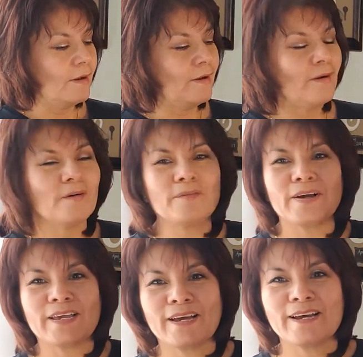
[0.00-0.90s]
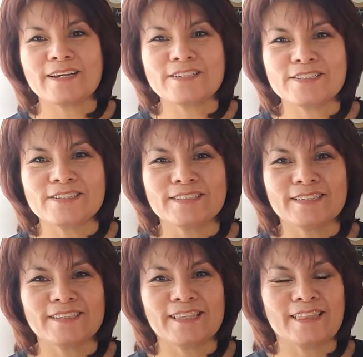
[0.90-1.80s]
Oh my gosh,
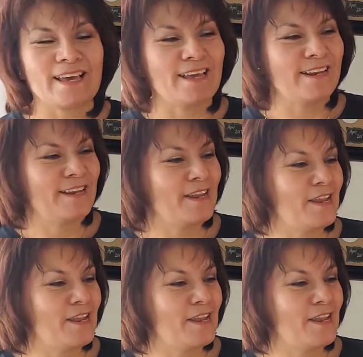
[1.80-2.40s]
look at that.